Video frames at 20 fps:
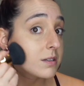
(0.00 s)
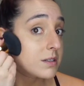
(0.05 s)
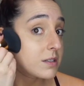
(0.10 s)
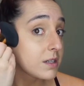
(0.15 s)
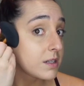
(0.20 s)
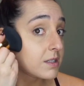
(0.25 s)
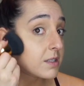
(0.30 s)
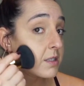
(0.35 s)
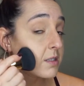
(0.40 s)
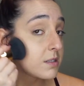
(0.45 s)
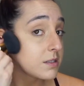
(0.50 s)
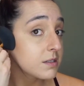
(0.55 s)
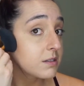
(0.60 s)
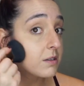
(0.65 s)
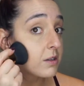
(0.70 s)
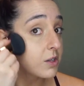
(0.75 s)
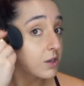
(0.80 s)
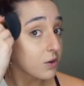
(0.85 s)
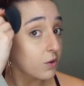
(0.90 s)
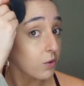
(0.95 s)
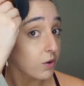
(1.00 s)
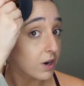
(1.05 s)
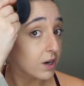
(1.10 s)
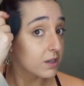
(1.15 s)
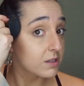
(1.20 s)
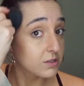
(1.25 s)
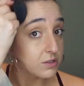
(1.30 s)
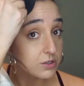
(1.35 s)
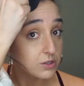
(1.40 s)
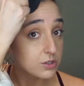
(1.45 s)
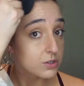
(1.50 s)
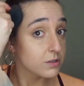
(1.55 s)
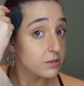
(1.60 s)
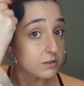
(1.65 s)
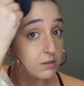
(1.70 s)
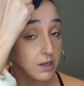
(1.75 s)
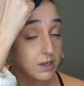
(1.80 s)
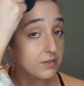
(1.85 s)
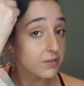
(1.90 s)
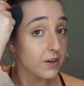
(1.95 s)
doesn't look orange.
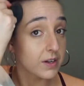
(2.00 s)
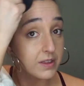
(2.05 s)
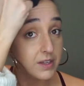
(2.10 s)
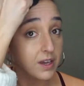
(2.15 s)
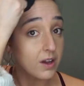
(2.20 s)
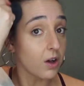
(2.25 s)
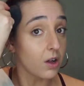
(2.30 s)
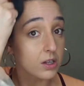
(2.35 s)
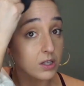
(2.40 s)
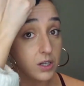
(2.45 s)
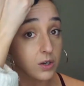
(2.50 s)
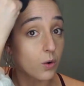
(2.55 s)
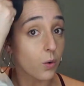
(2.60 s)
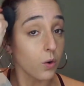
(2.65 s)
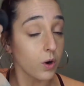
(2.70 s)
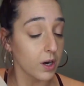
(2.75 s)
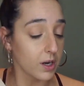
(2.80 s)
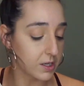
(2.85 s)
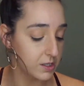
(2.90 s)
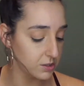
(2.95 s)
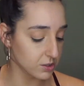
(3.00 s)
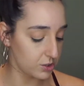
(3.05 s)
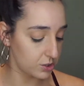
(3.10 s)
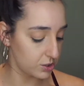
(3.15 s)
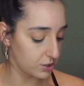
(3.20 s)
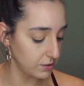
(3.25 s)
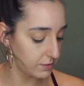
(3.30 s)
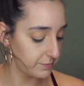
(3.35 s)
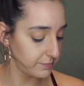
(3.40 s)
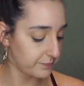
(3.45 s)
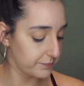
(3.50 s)
I find they all look orange.